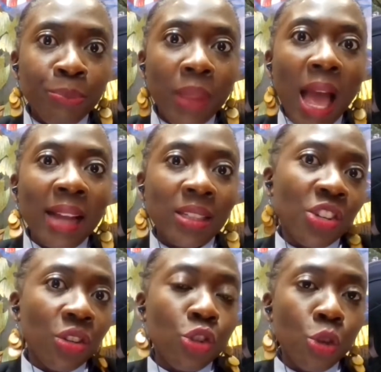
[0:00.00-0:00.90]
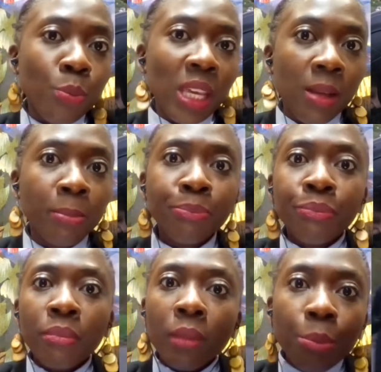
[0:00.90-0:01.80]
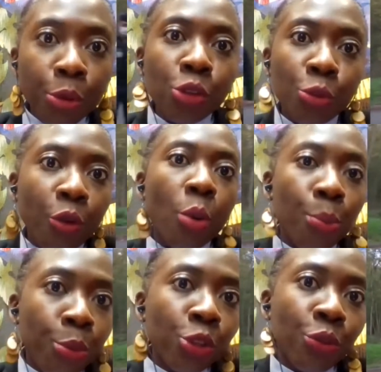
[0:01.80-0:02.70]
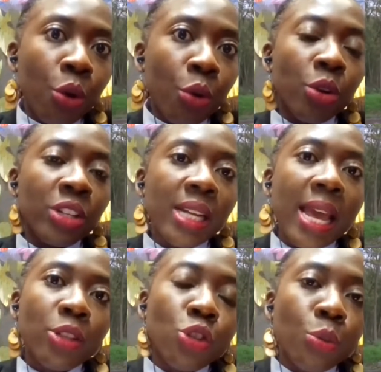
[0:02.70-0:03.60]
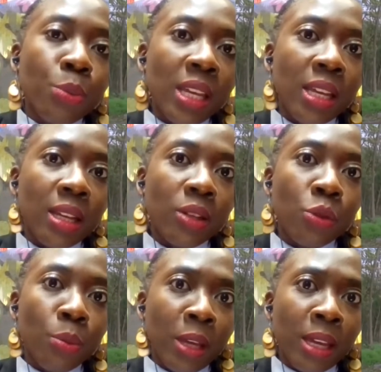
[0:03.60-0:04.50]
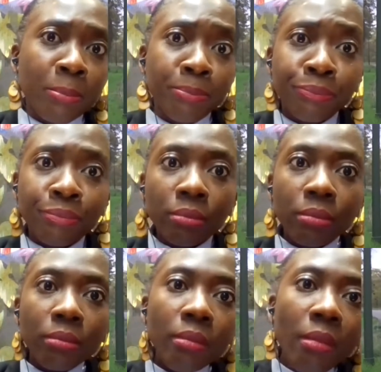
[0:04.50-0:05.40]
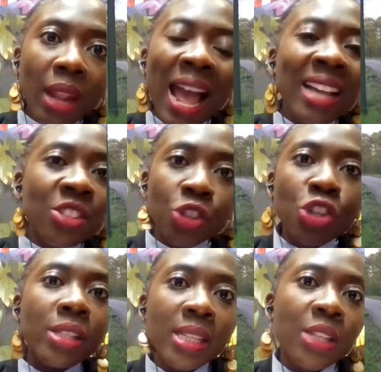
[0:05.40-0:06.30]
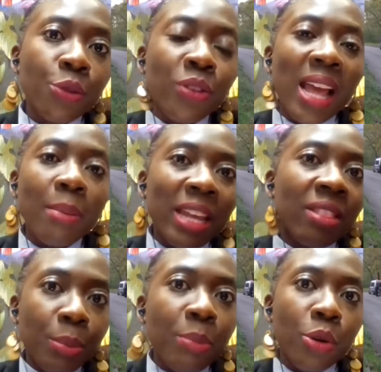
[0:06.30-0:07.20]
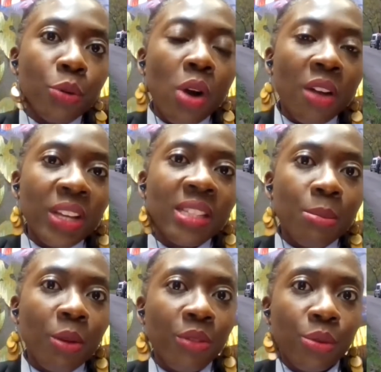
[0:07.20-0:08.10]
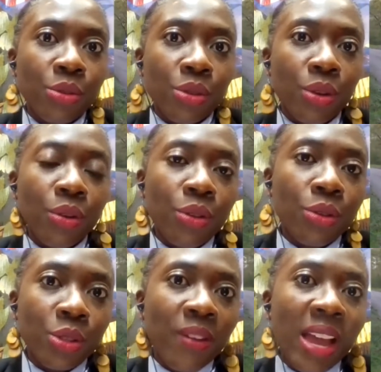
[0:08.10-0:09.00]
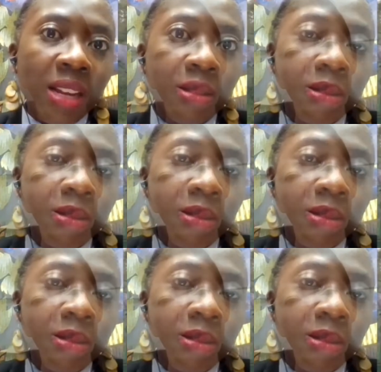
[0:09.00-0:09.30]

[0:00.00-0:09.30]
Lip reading: actions to be put forward and to be ask justice for that by the people who are victims of those violence.